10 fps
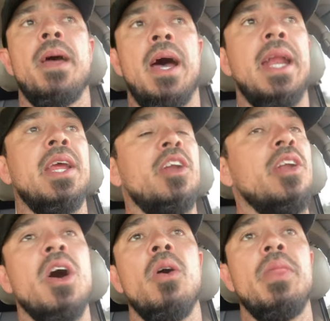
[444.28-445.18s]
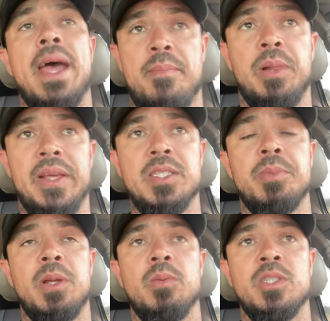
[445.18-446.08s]
I didn't know that
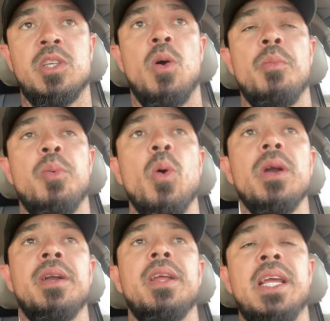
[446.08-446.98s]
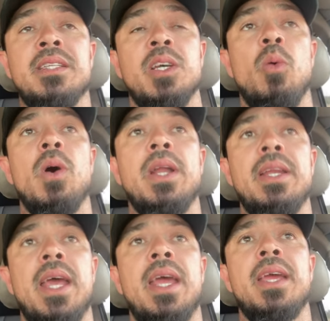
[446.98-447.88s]
placement was so important until one
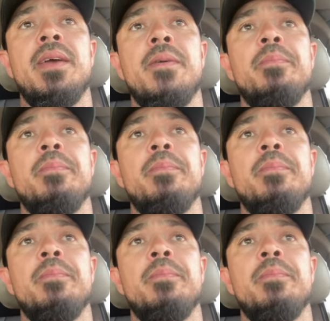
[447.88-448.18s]
day.